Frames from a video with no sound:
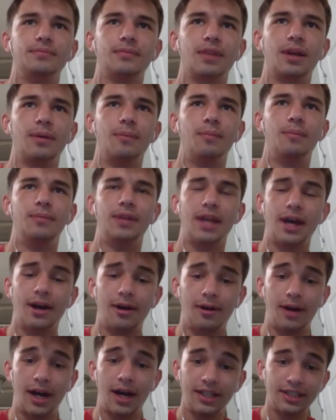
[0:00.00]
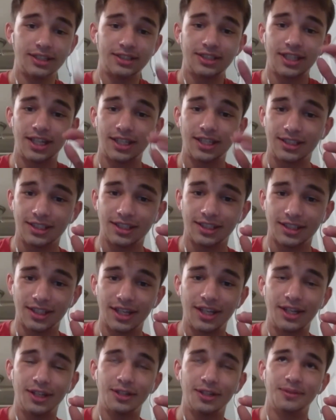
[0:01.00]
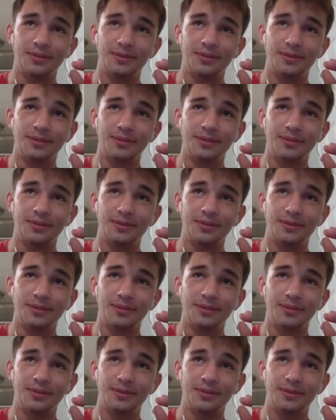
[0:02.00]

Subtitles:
Now I didn't say that to the lady,